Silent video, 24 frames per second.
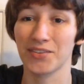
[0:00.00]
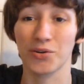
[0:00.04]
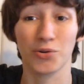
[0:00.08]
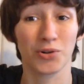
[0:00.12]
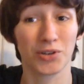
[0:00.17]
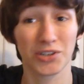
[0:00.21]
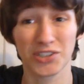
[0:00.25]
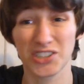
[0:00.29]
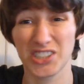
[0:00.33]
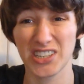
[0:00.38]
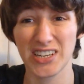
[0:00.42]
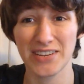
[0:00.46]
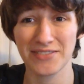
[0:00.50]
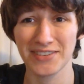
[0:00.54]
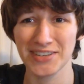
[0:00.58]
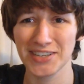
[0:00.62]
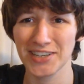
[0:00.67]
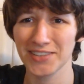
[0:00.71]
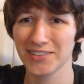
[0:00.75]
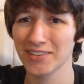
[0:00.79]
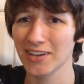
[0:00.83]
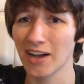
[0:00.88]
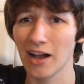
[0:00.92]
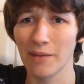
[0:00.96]
or to even
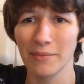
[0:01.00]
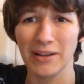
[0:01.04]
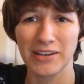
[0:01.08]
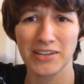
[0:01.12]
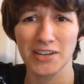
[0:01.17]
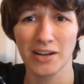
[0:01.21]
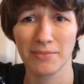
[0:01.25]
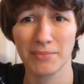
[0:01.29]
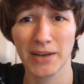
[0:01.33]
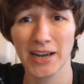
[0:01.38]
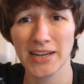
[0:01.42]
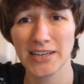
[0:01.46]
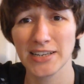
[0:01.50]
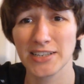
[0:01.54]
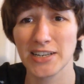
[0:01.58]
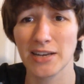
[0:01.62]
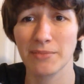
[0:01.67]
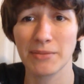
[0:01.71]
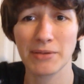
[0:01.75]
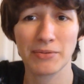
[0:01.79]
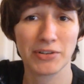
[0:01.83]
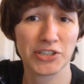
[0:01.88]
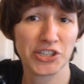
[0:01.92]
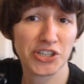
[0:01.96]
just comment on mine and tell
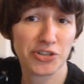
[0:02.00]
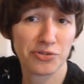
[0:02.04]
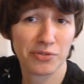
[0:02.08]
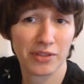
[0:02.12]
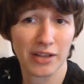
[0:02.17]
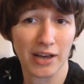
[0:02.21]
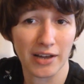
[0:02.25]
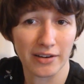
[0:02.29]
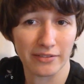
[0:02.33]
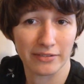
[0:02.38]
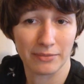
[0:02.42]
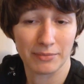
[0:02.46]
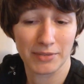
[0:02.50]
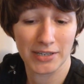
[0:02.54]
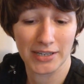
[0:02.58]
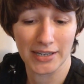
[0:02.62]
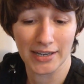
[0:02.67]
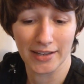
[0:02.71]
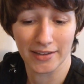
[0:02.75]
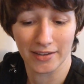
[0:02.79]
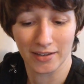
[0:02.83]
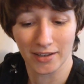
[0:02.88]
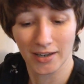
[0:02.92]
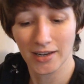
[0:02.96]
me what you thought of them
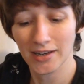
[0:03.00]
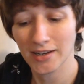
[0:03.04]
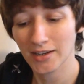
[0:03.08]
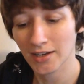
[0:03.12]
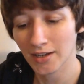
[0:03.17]
together.